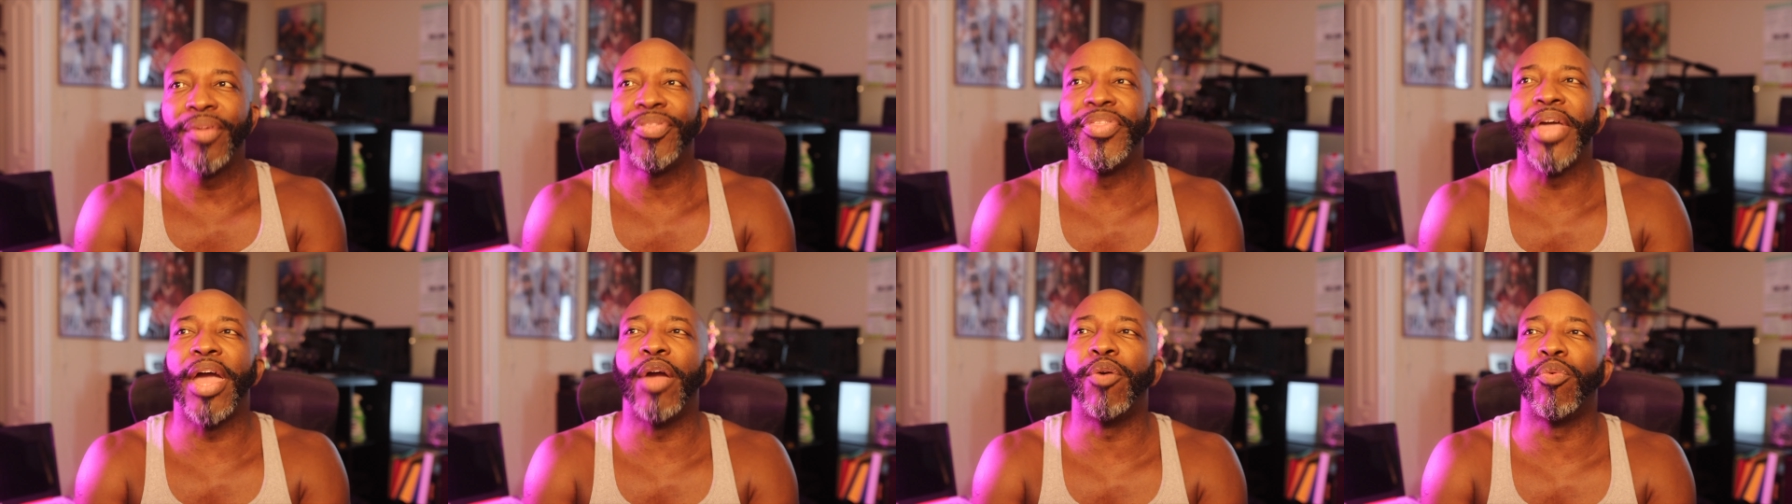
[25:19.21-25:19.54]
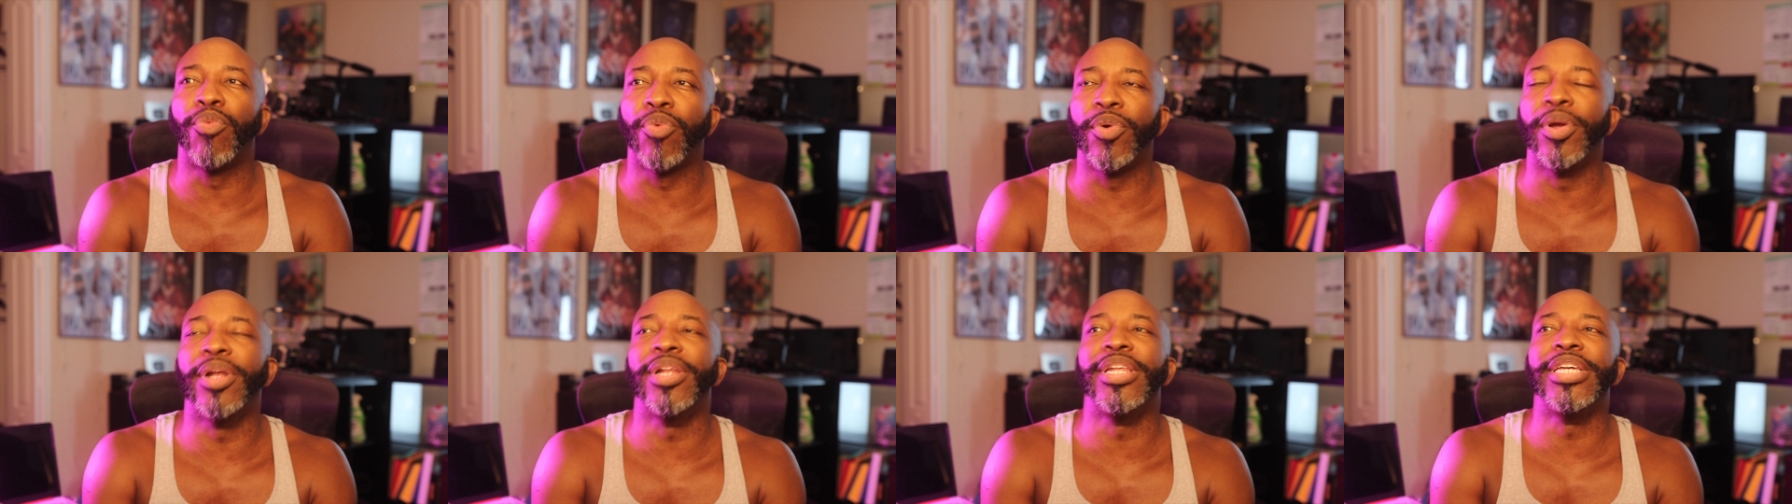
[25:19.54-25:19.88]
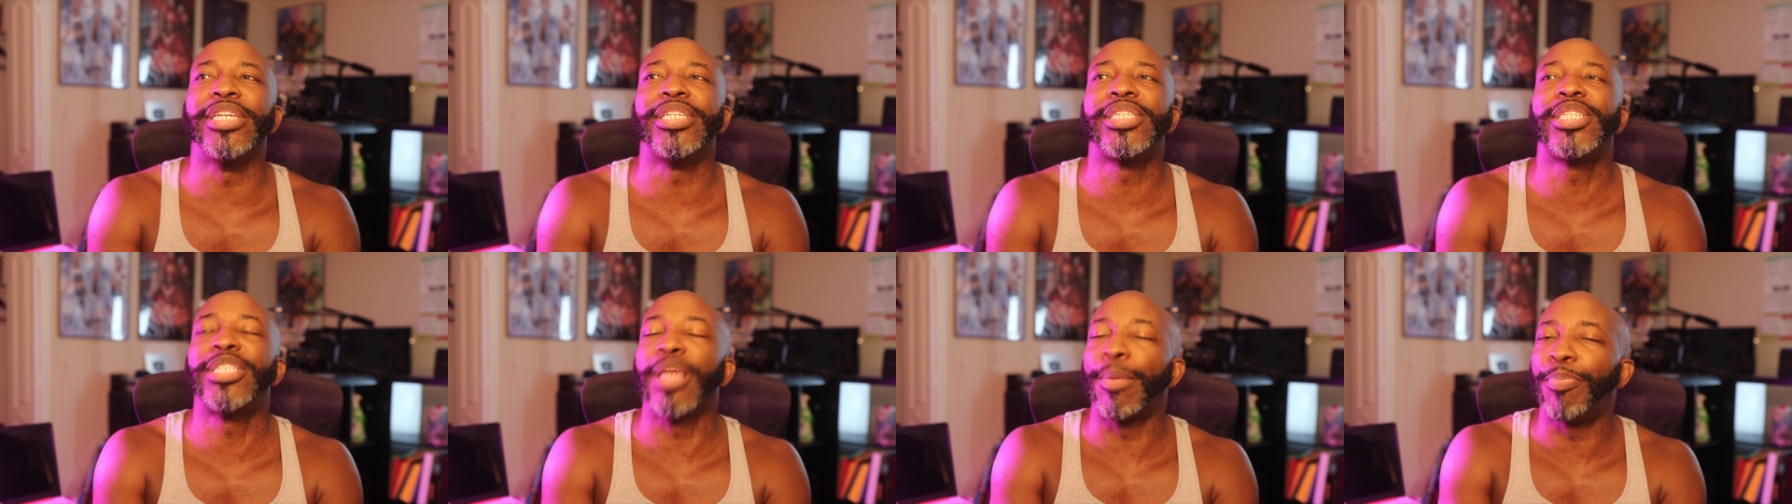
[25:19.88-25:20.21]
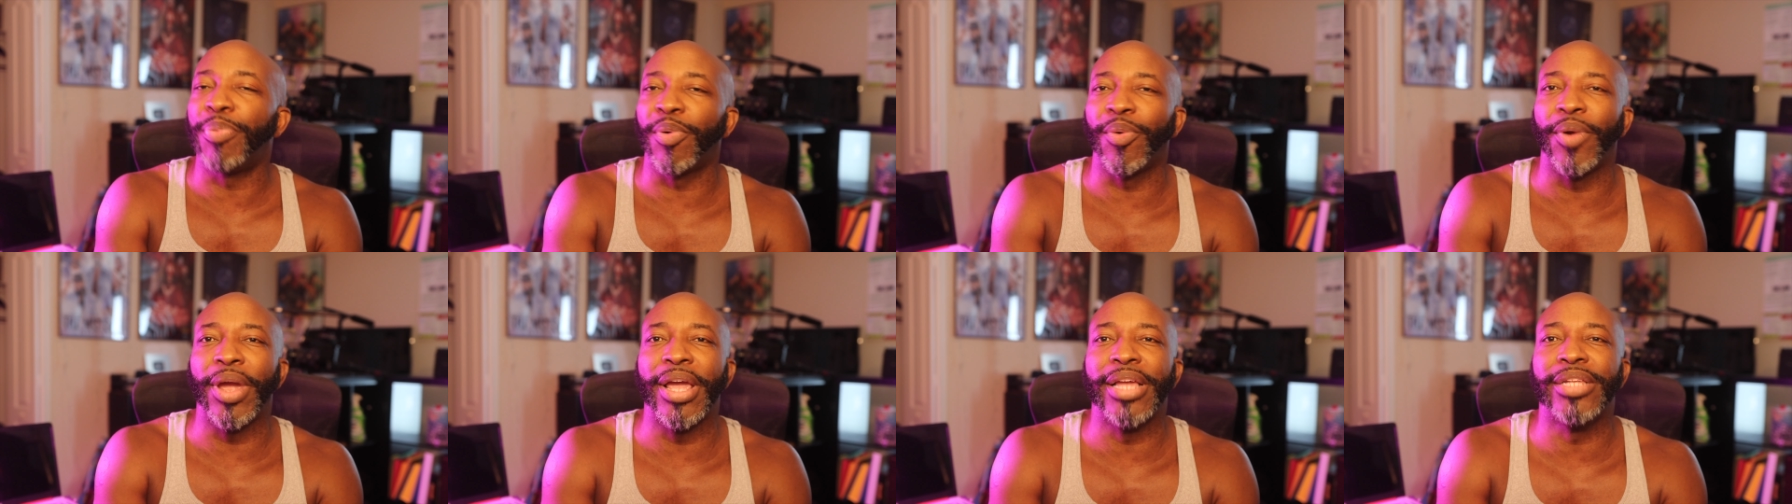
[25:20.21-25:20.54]
that really
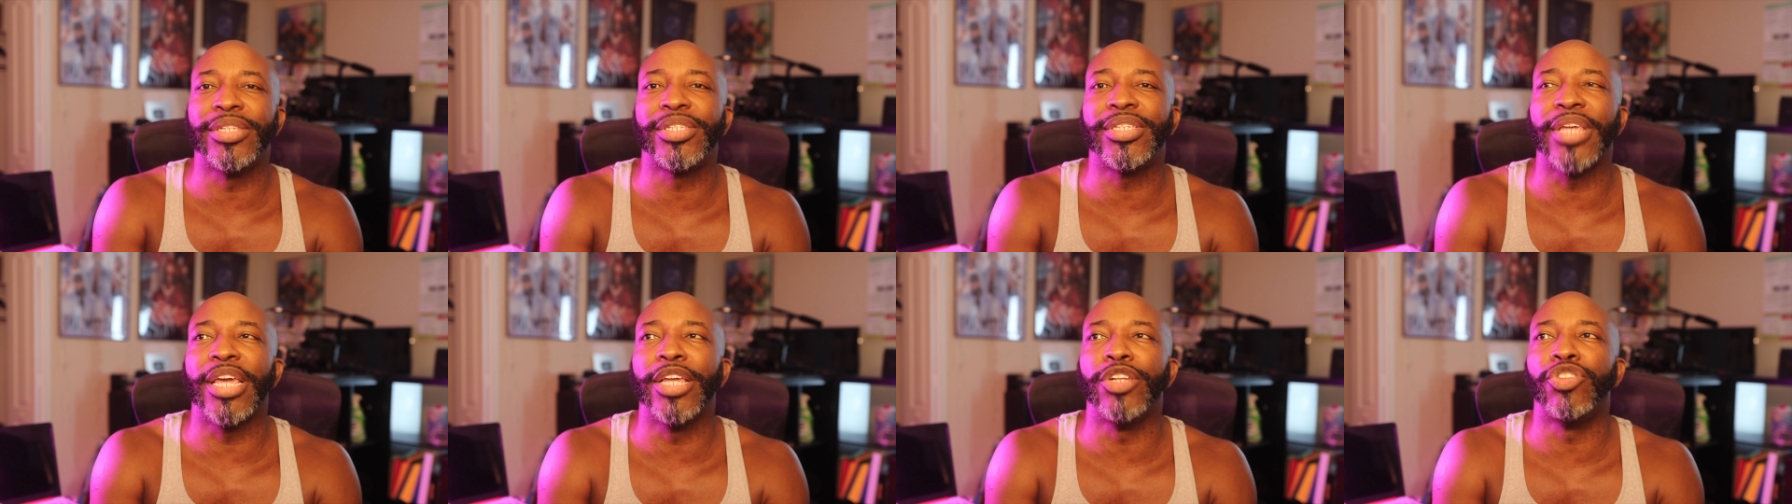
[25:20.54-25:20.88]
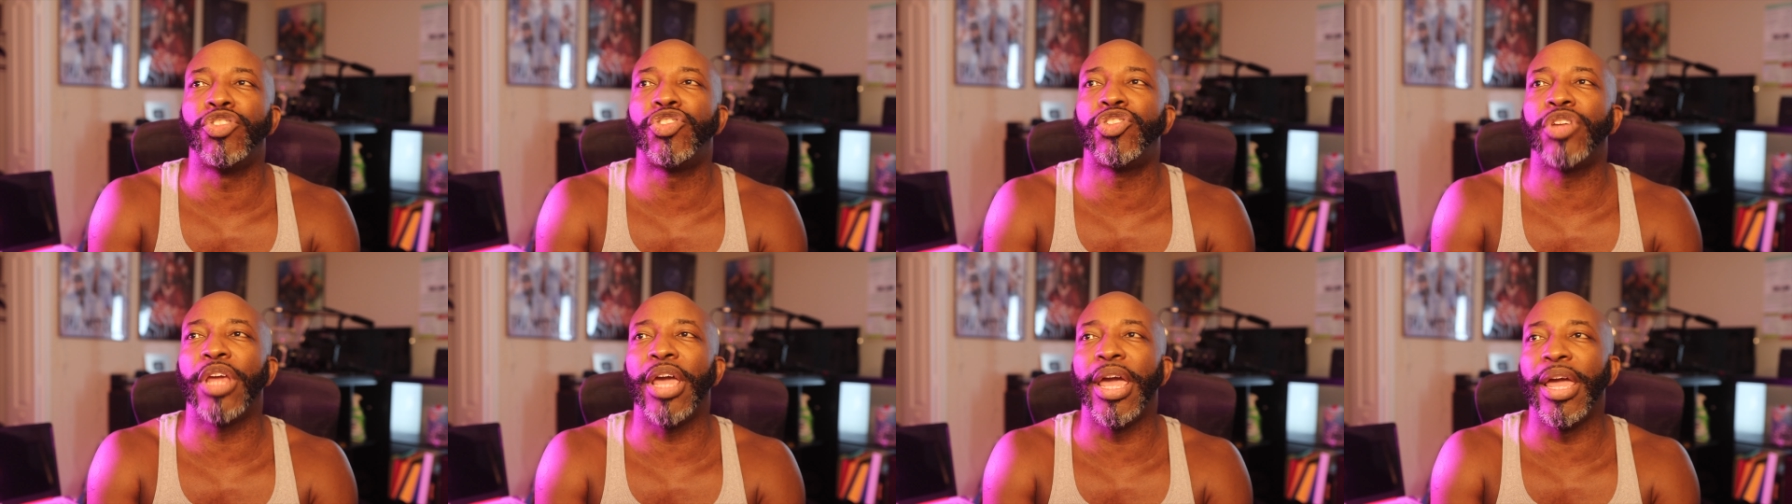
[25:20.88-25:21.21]
separates and